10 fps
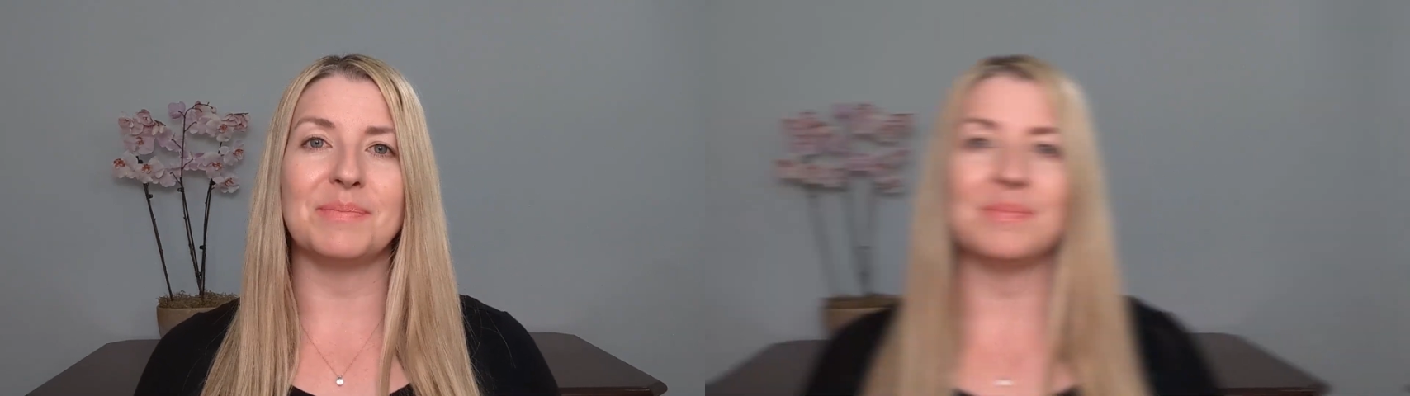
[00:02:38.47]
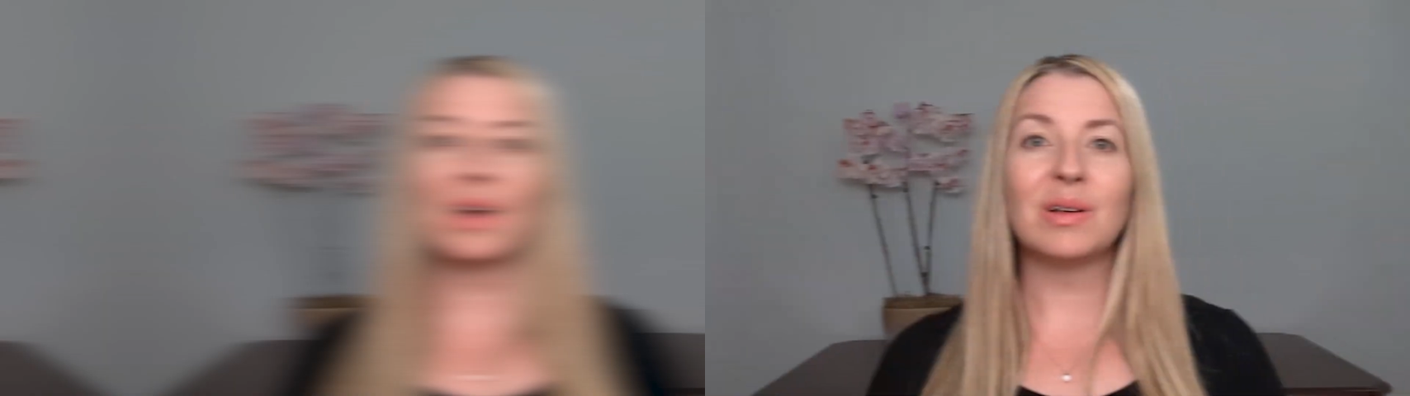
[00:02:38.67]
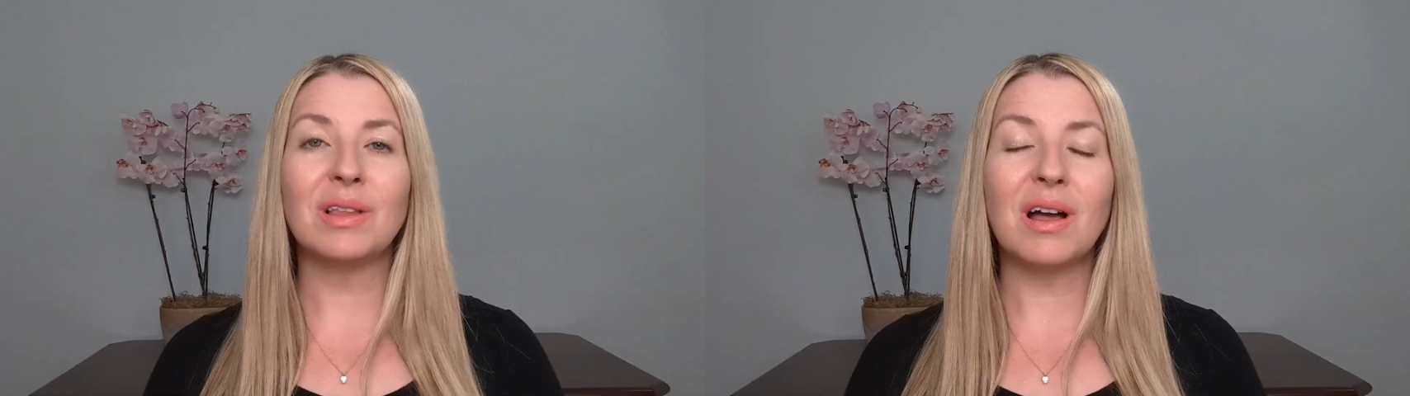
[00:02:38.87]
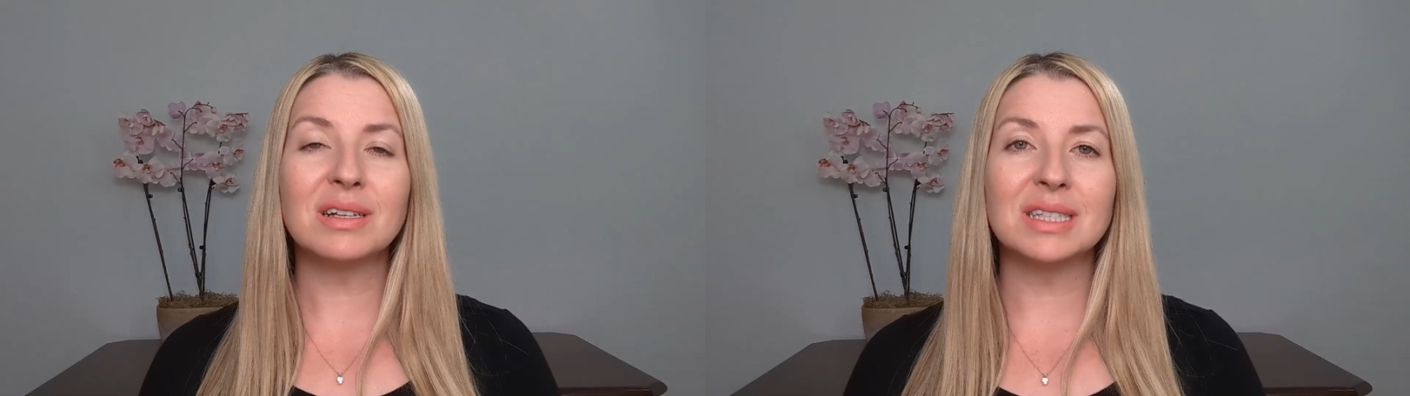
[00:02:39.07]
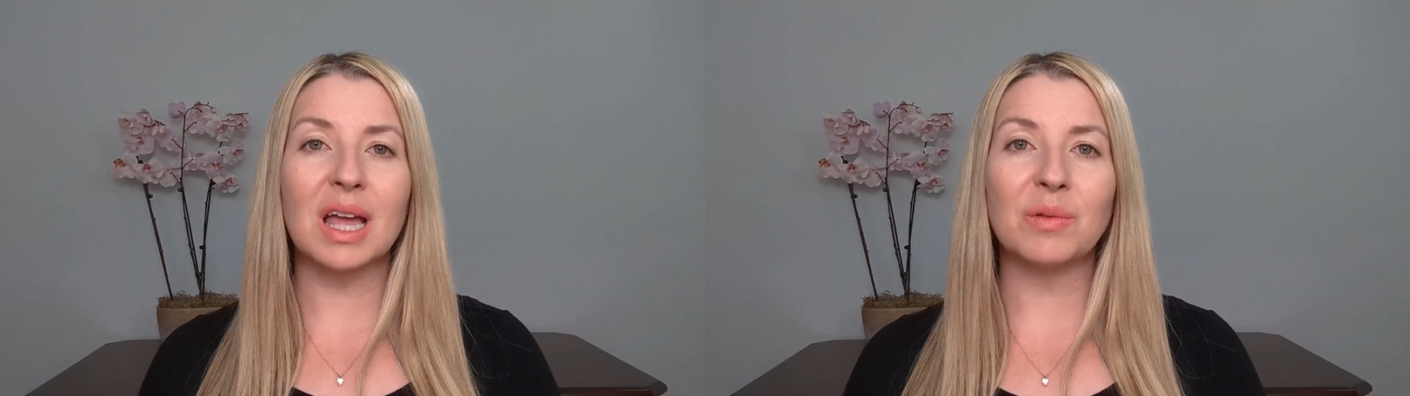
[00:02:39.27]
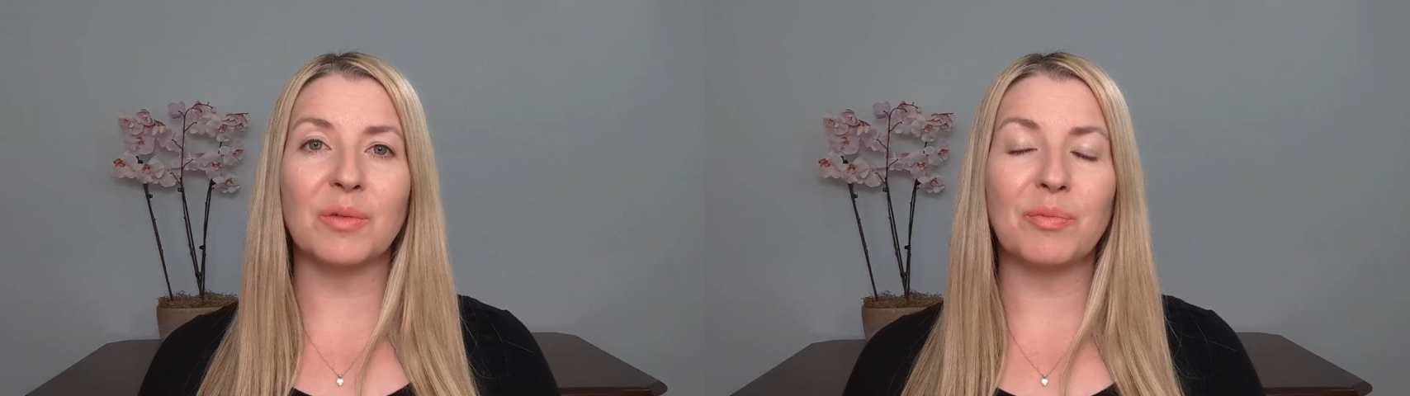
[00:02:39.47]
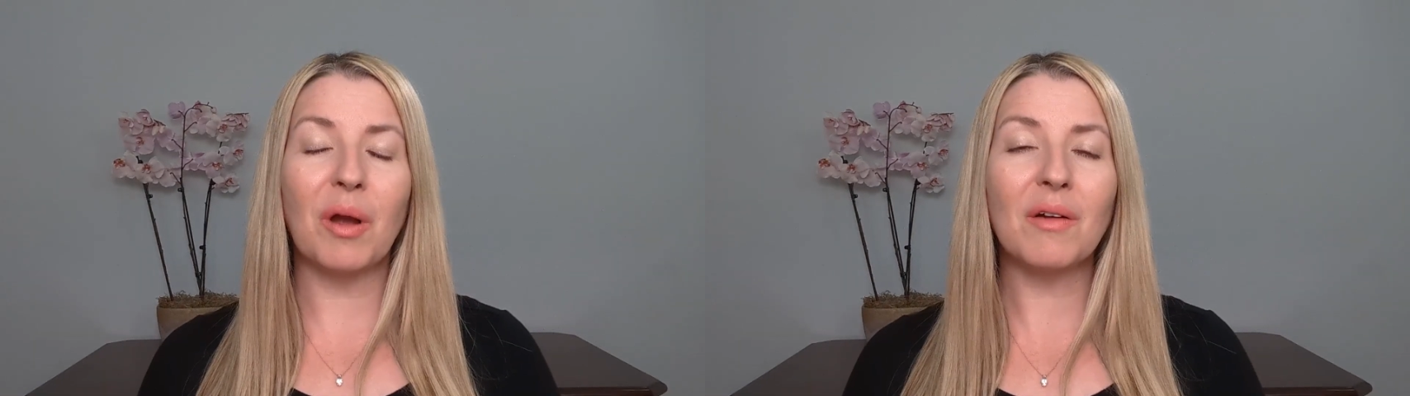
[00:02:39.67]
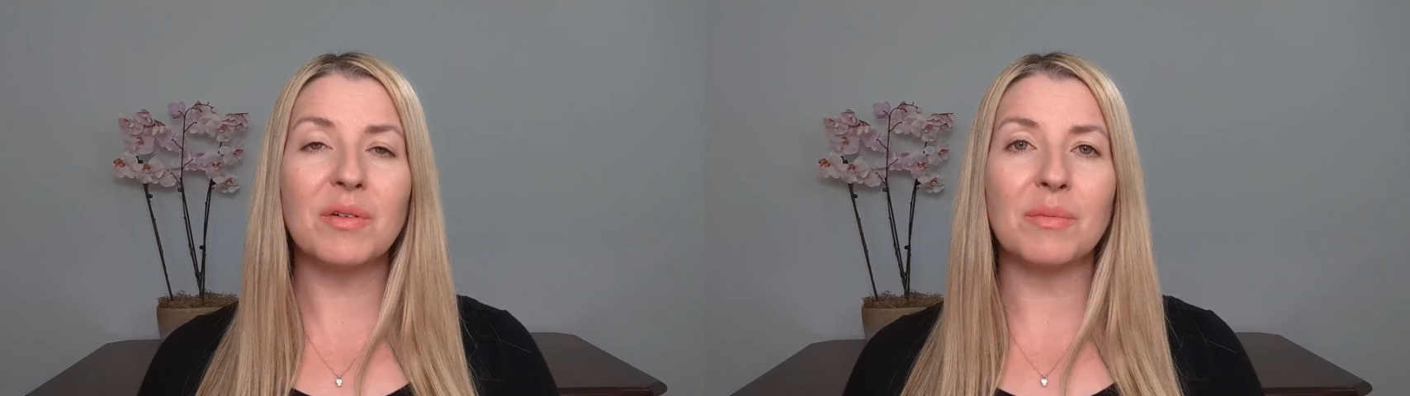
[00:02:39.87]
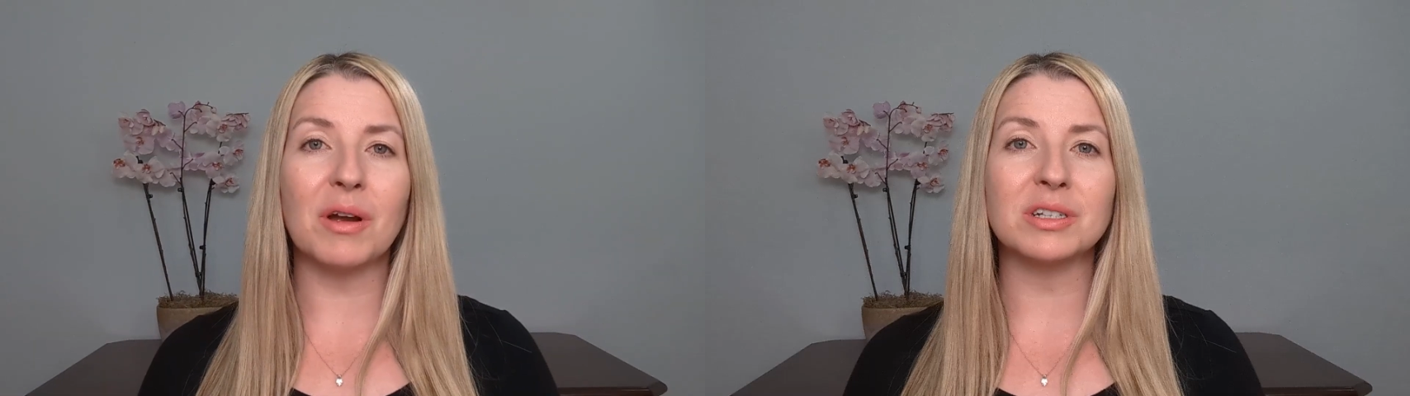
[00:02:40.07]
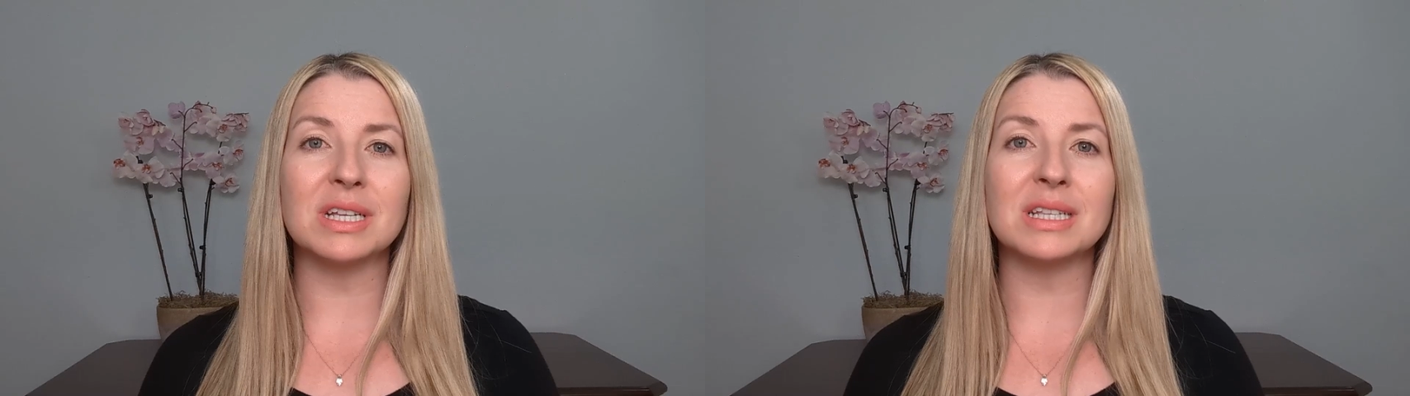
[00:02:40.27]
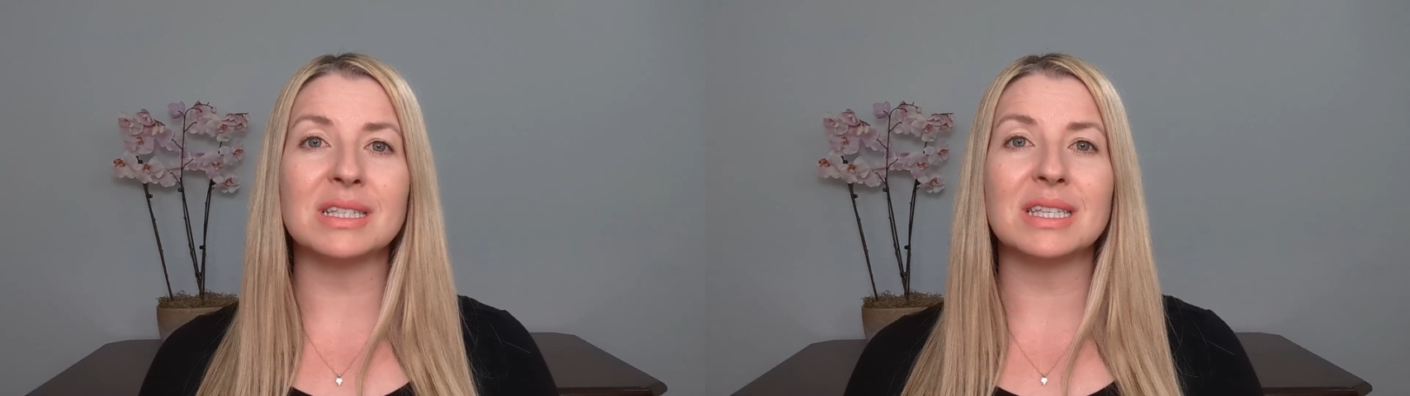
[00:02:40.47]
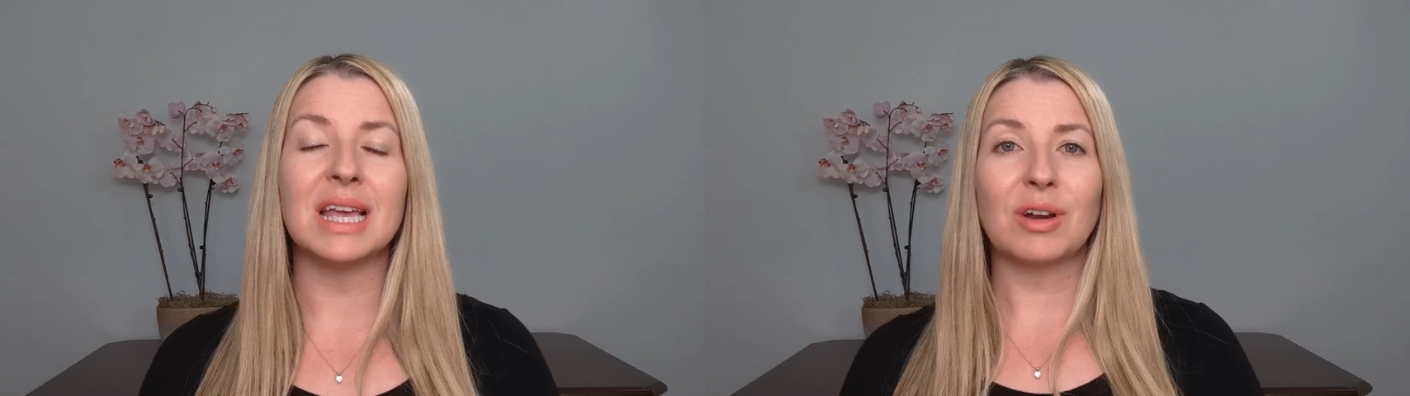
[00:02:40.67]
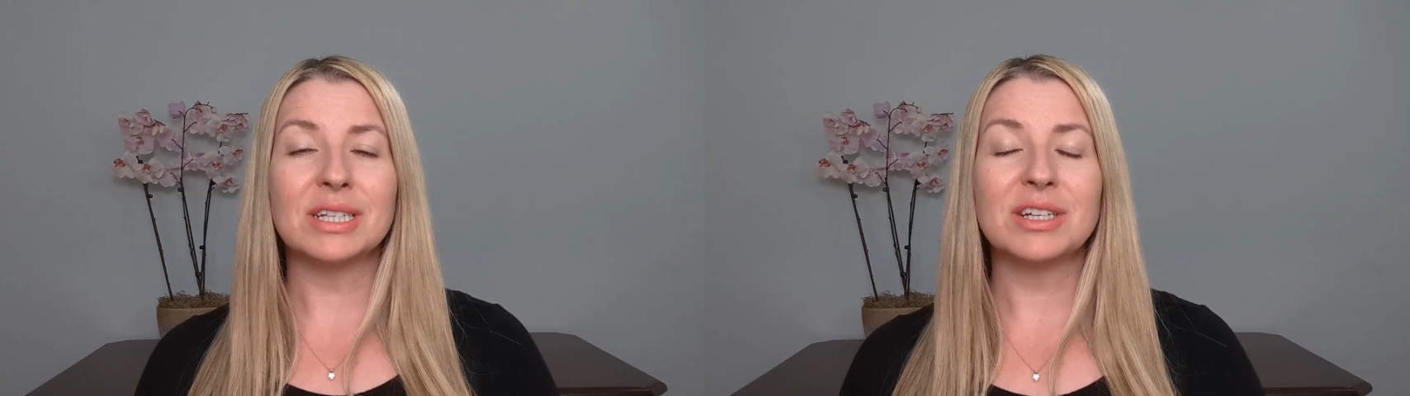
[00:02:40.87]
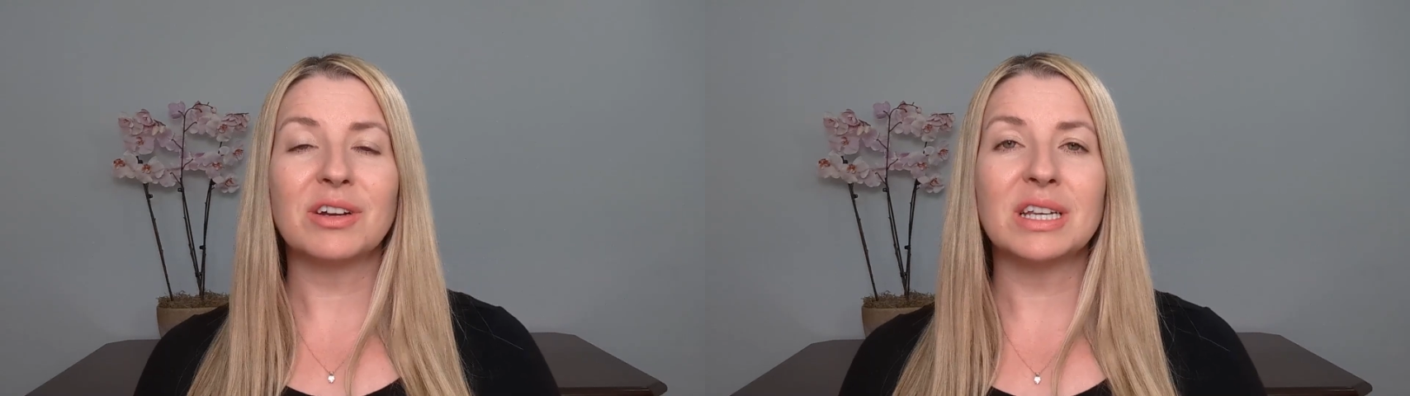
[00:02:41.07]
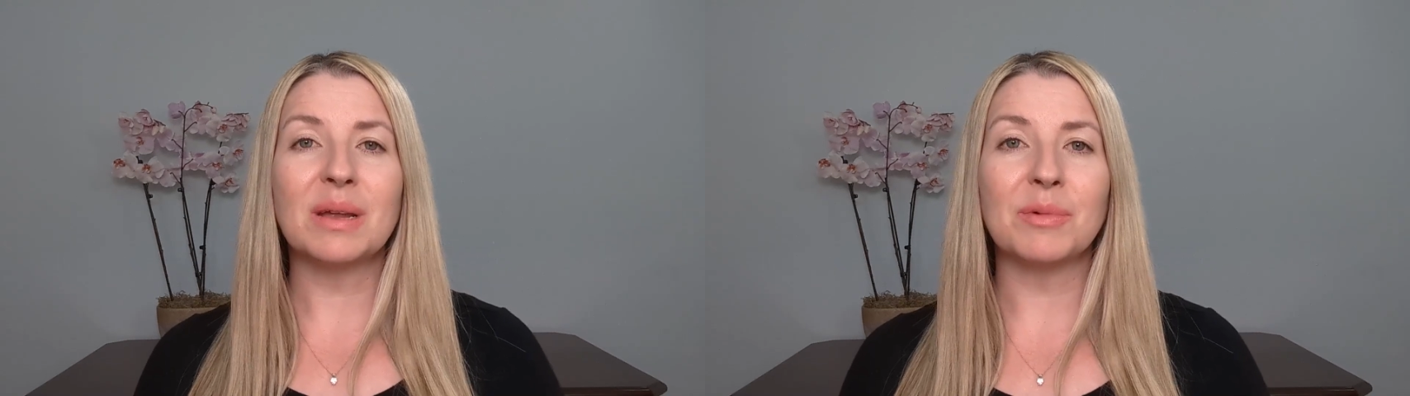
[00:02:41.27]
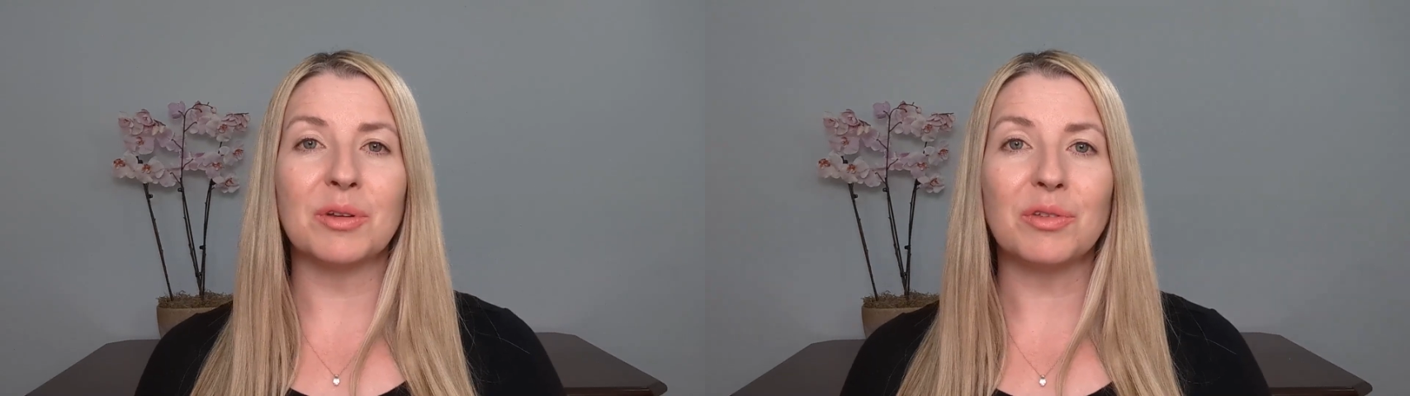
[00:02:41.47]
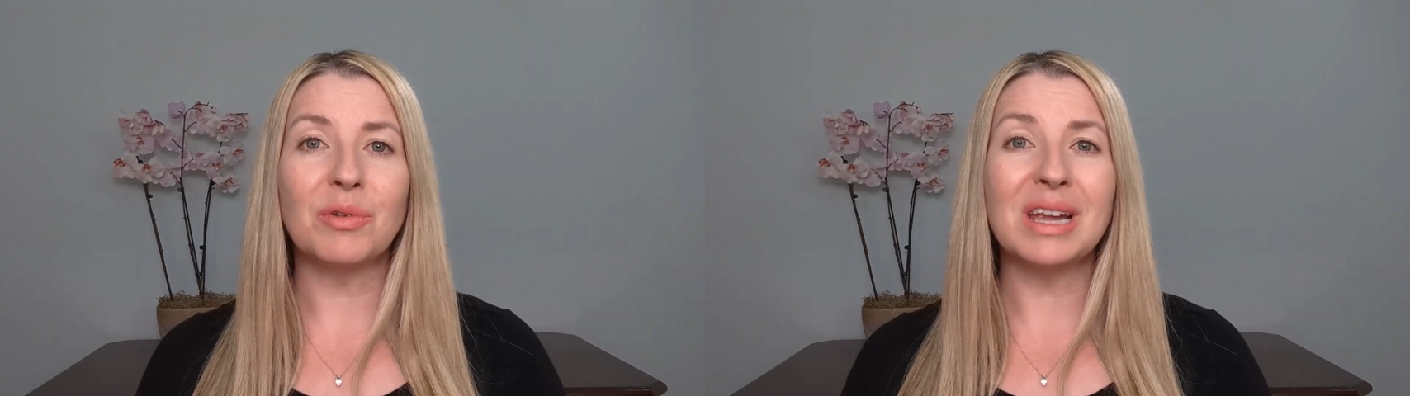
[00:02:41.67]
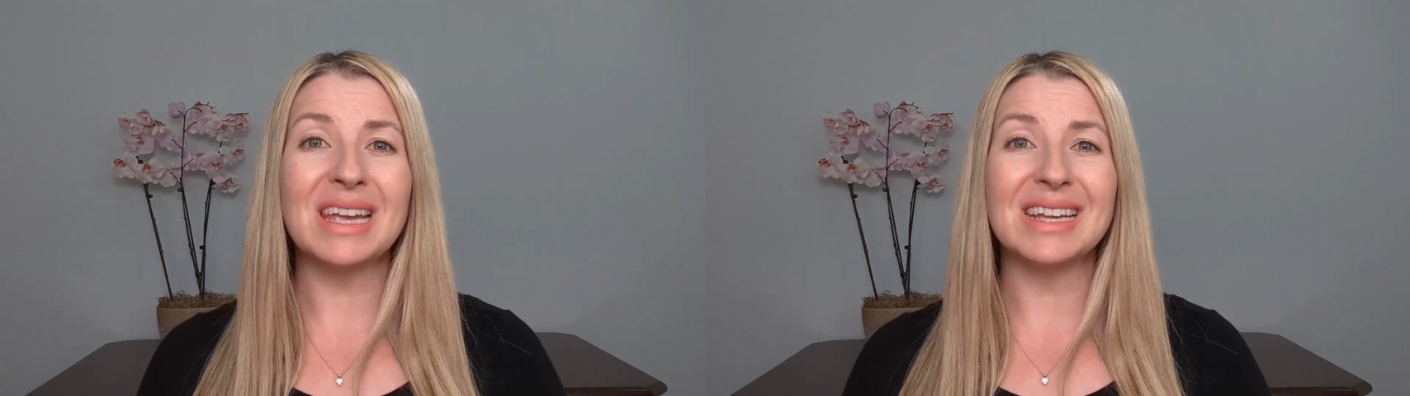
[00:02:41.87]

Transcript: Now, alongside with profit margins, criteria number 3